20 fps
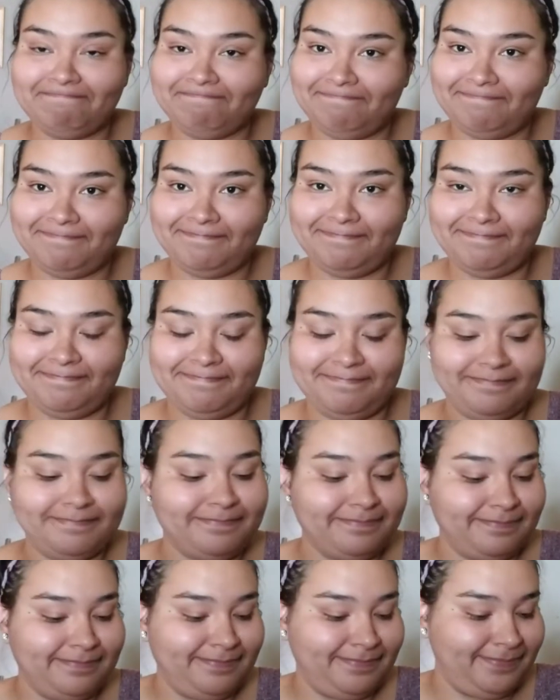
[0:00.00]
Mama,
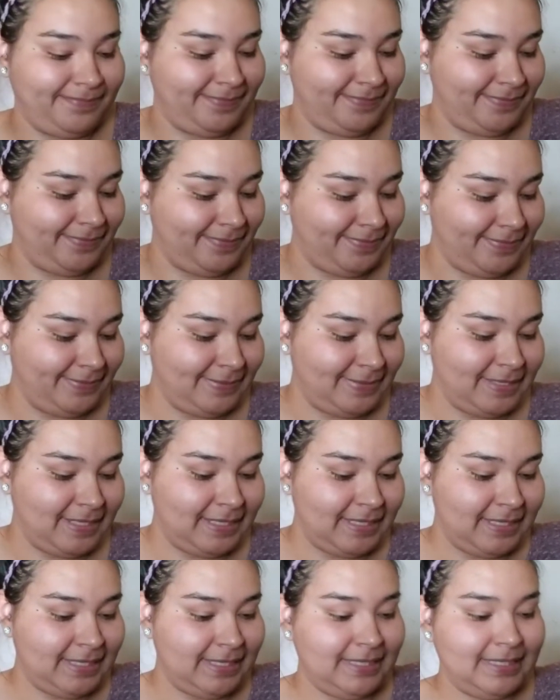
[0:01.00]
you want to
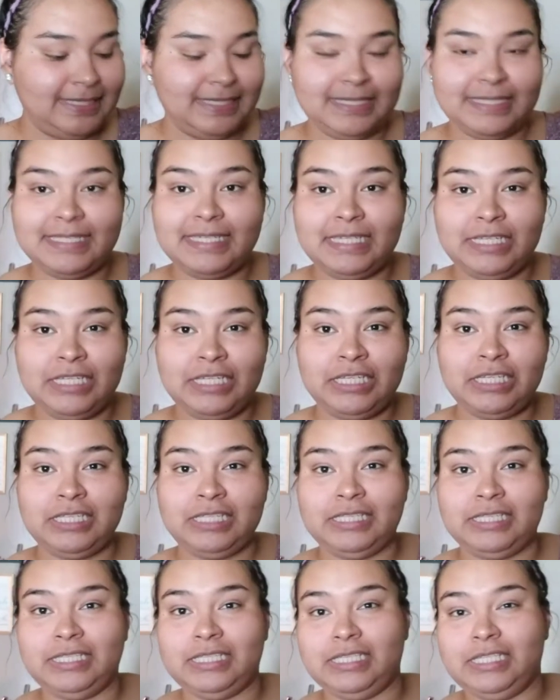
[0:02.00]
pop this?
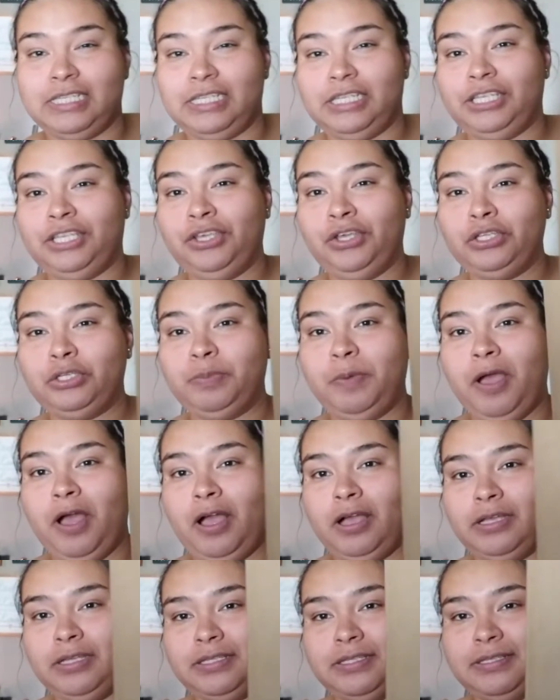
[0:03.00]
Yeah. Huge
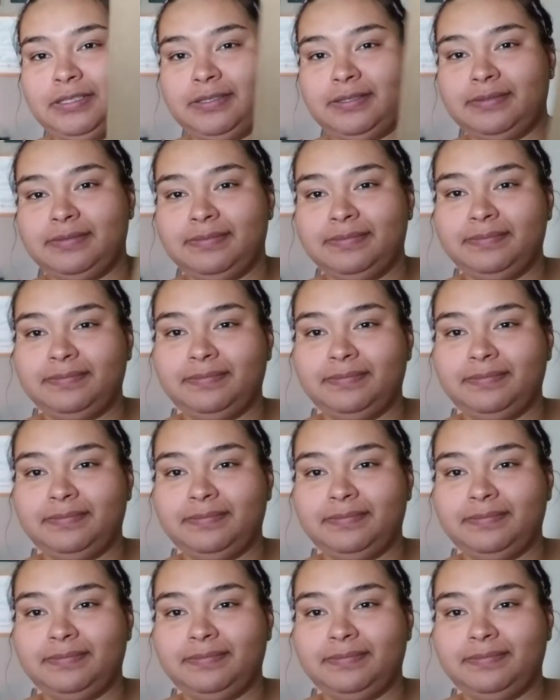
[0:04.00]
box,